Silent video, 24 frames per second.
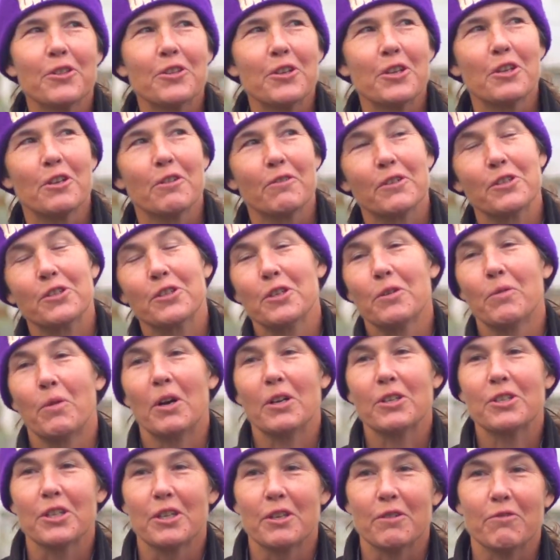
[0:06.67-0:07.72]
at the University of
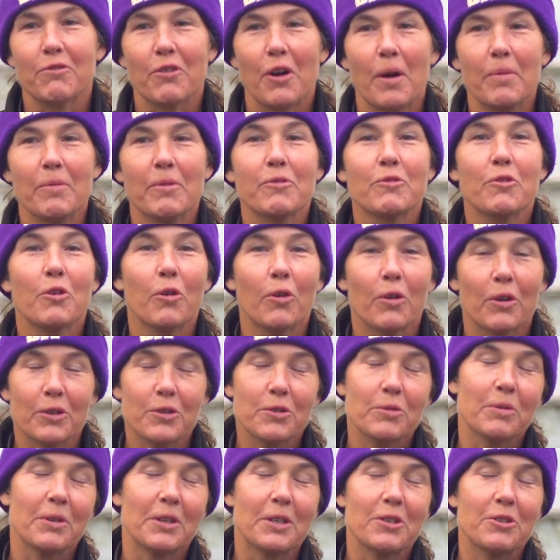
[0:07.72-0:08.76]
Washington Farm, of
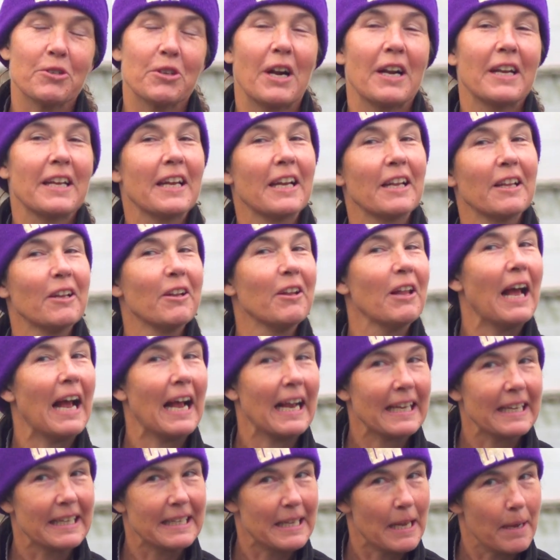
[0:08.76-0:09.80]
course, we're going to try to get a little
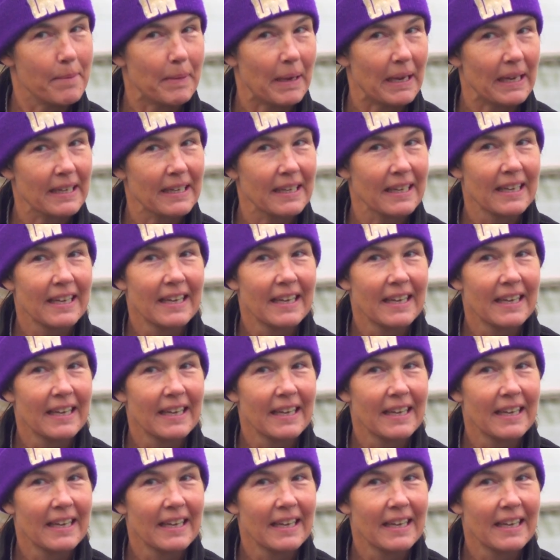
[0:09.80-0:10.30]
academic.